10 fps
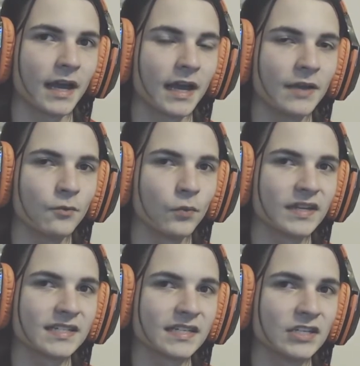I
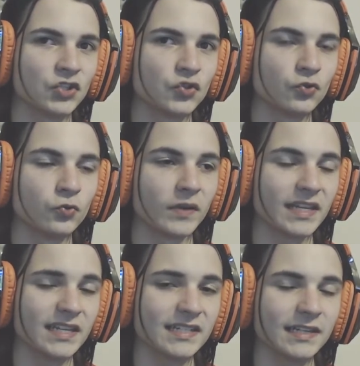went into
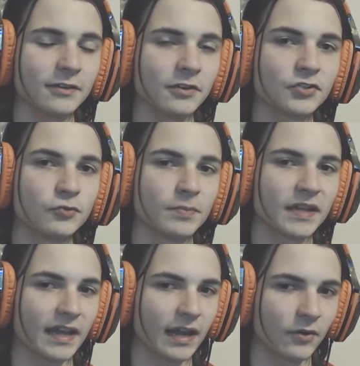E tier to
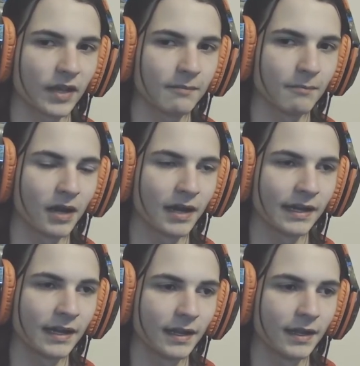pick out a mon,